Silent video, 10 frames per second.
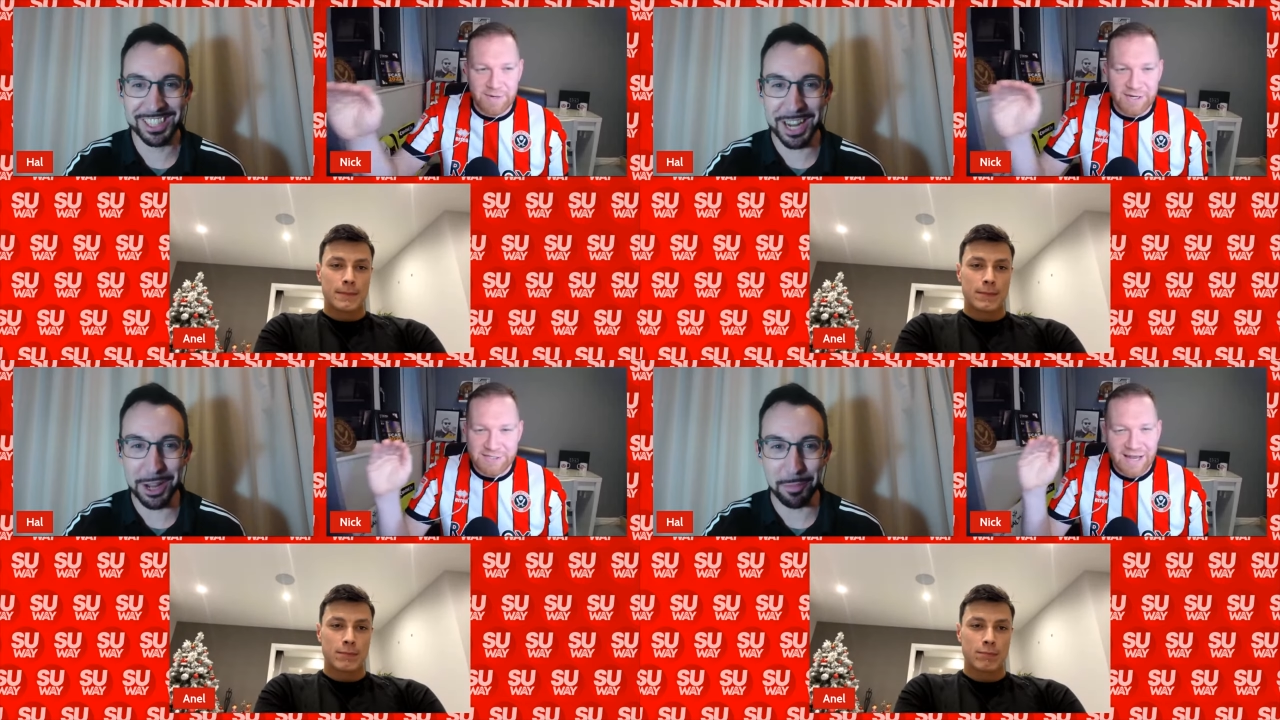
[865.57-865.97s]
Speaker 1: a
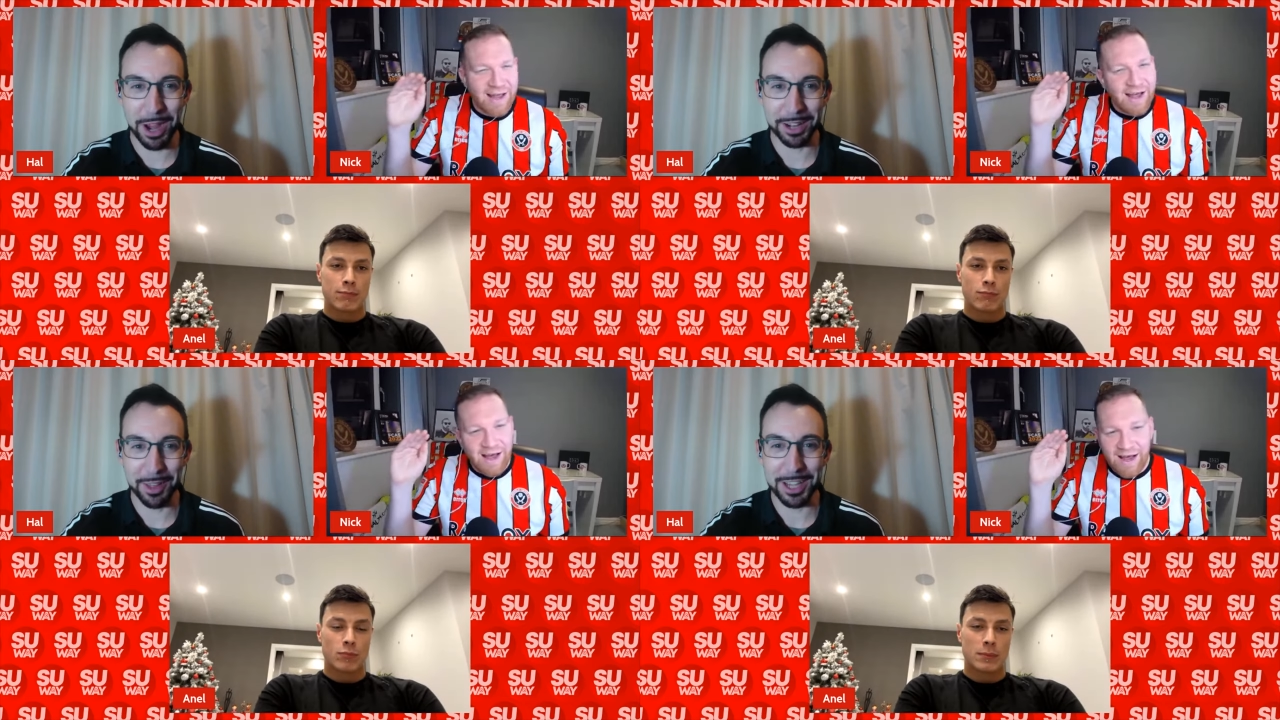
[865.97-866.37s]
centre
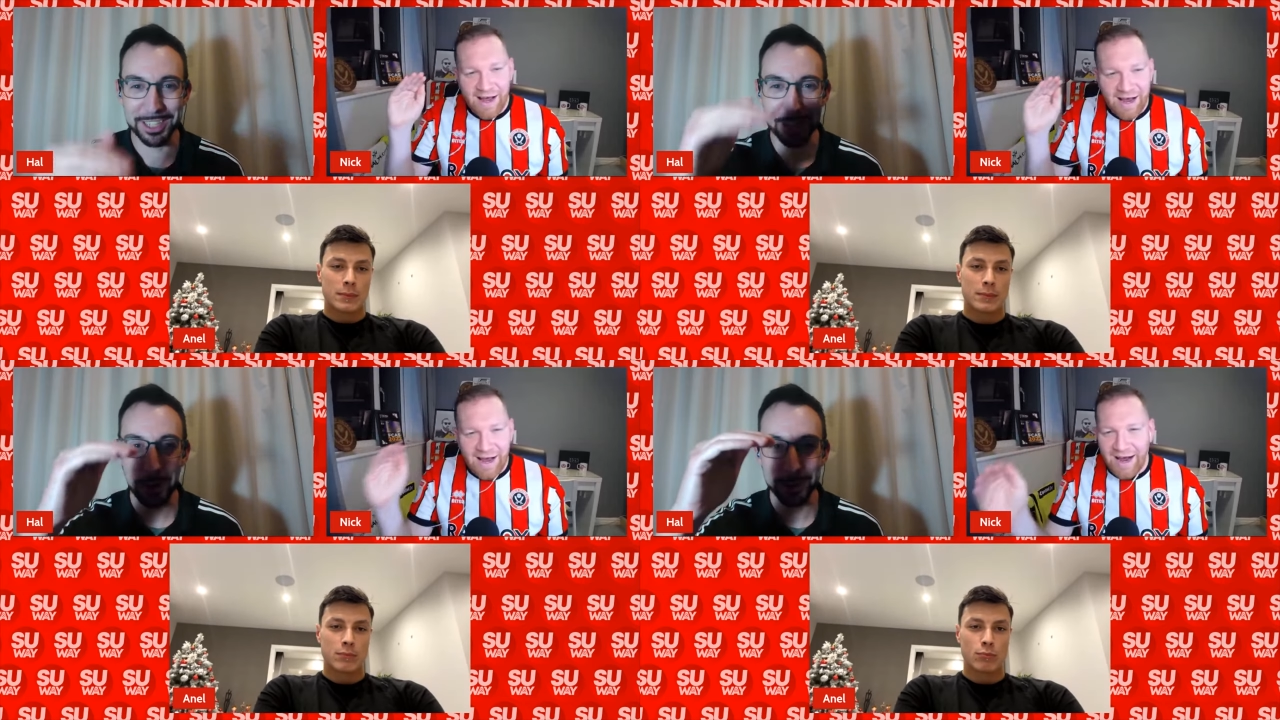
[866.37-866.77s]
back that has
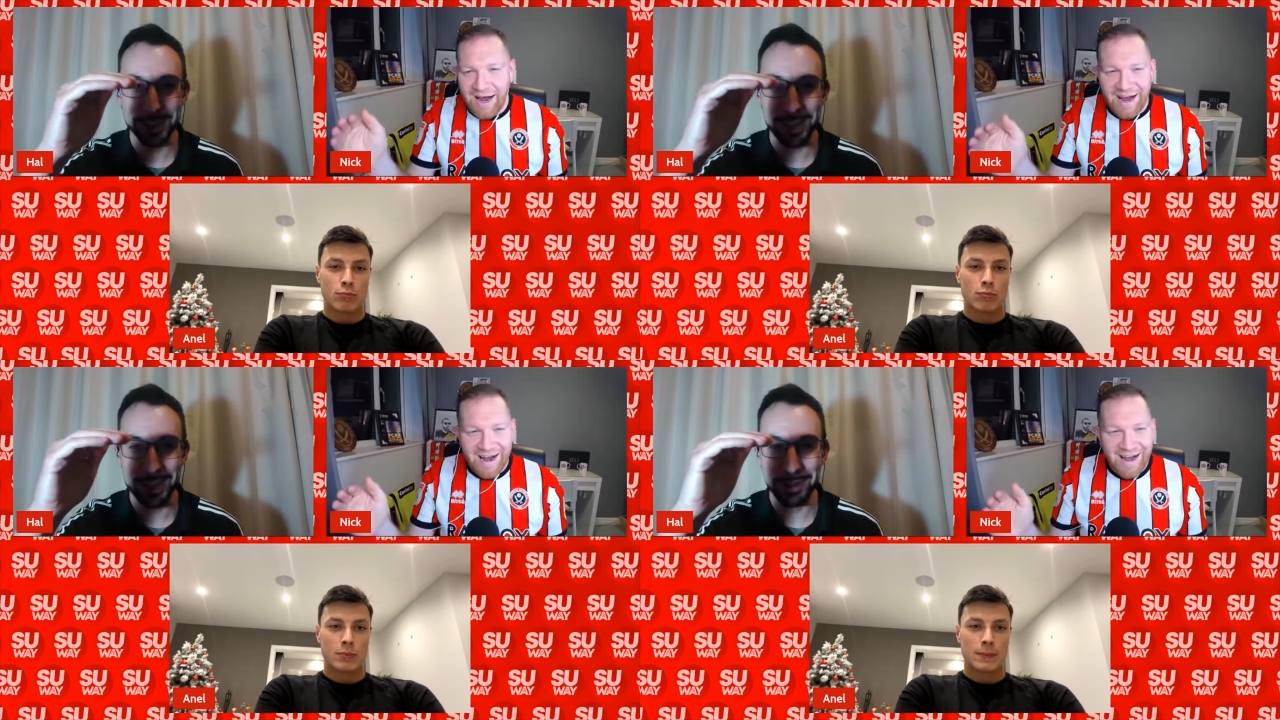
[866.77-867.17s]
a goal
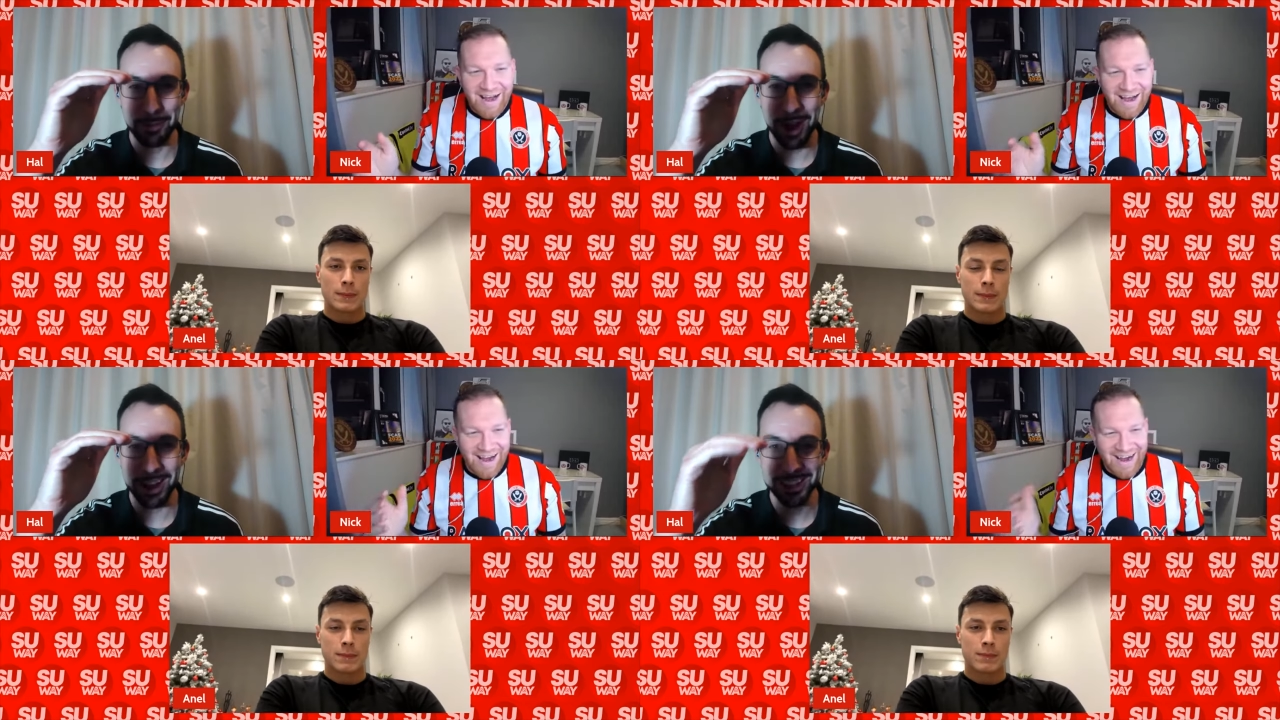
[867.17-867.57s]
tally in the
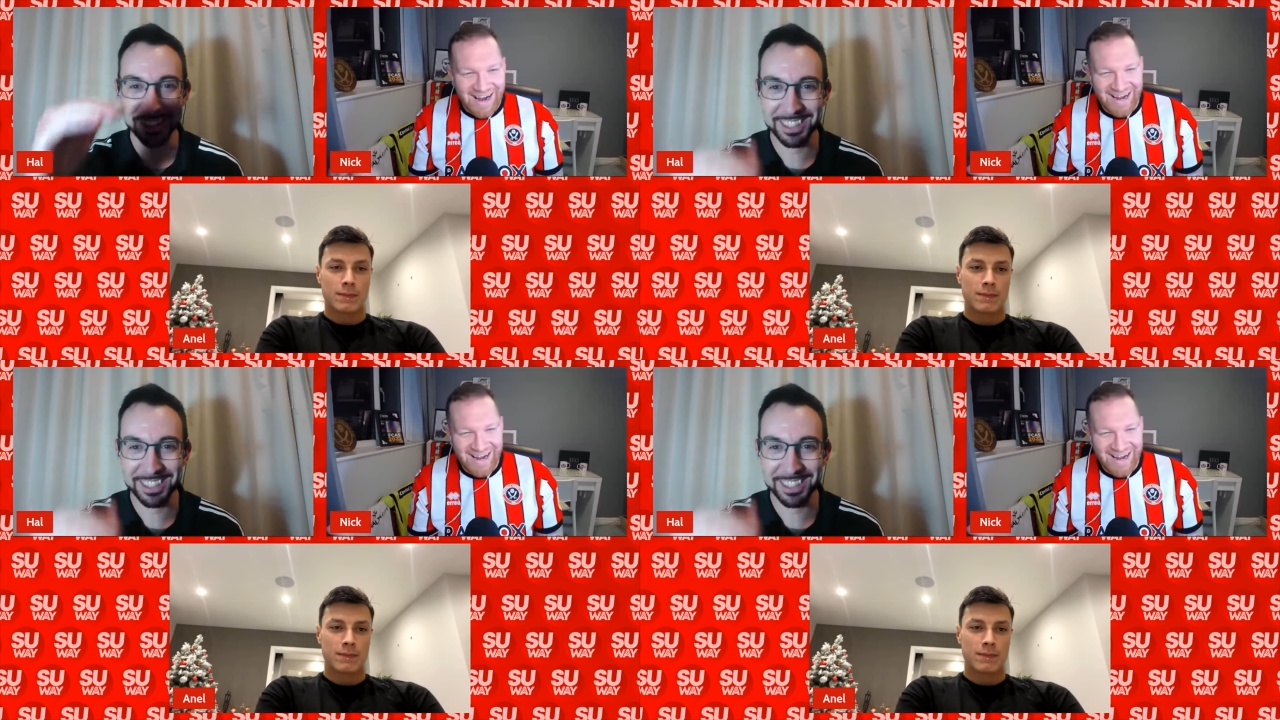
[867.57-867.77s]
mind.